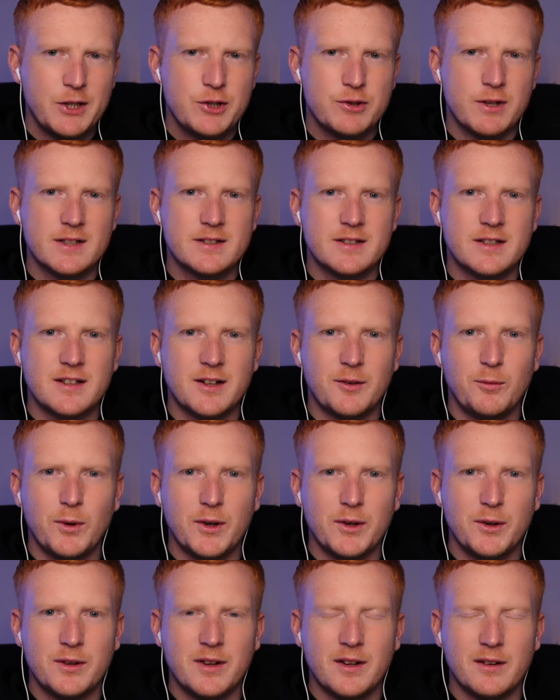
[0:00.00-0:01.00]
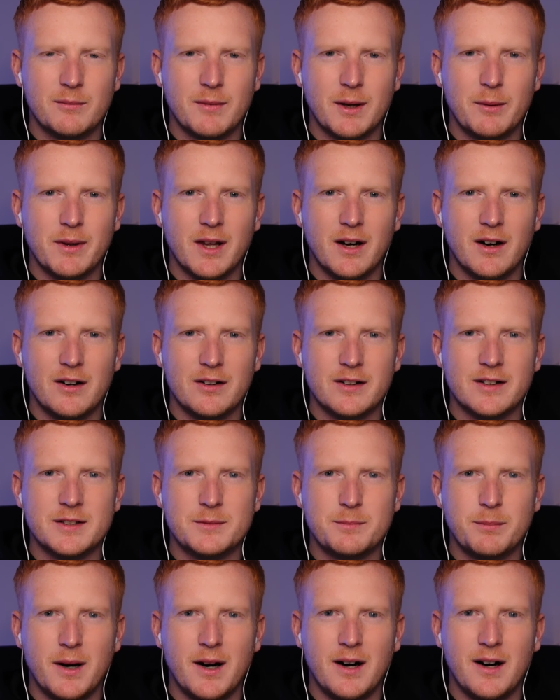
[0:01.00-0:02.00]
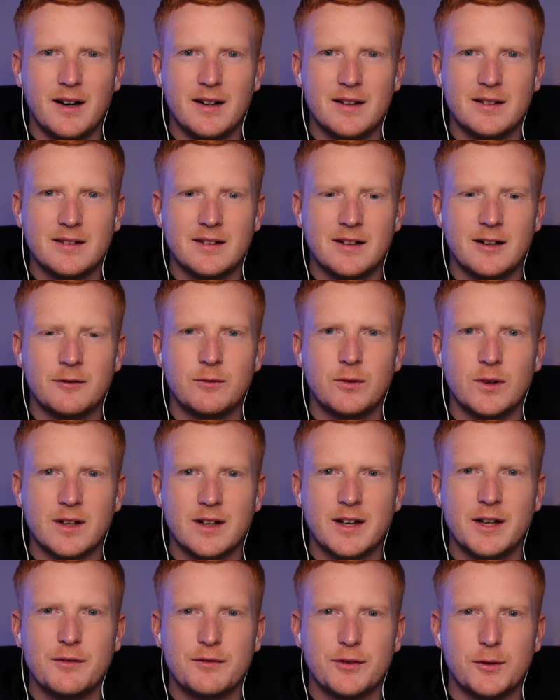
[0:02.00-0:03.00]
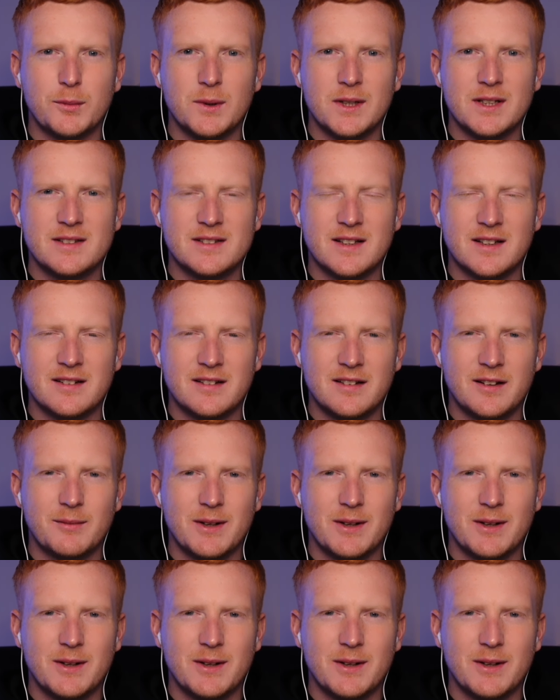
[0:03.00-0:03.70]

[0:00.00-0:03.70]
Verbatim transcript: I'm interested on what you think maybe the hardest part of working in football is,